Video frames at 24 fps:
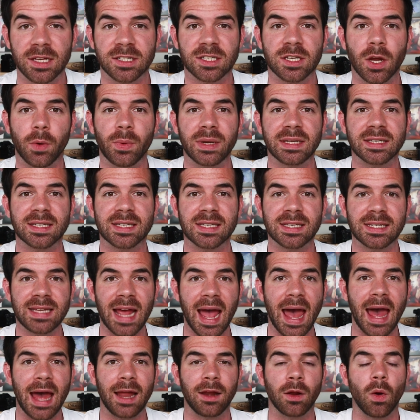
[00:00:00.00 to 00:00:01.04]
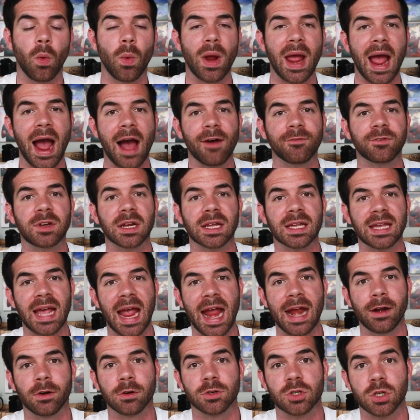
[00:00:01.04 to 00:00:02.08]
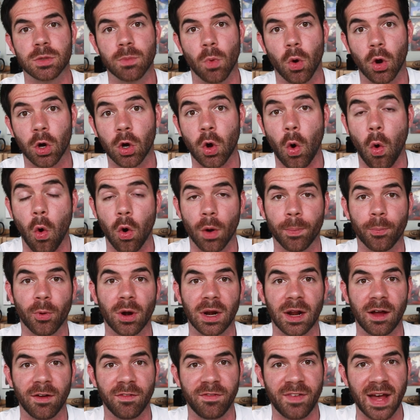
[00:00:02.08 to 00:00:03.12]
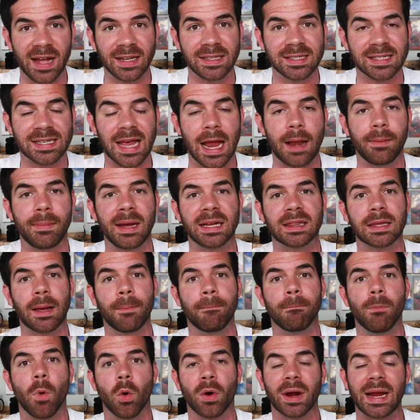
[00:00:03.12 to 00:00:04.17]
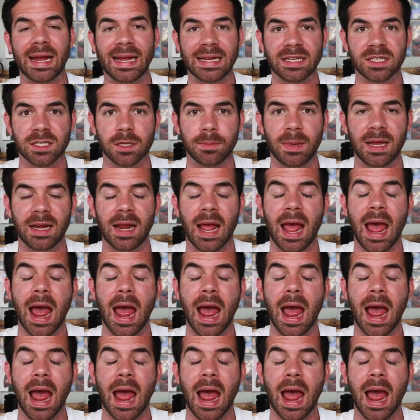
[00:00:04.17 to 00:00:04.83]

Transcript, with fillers: So instead, we have to cater to more corporate events and make them more intimate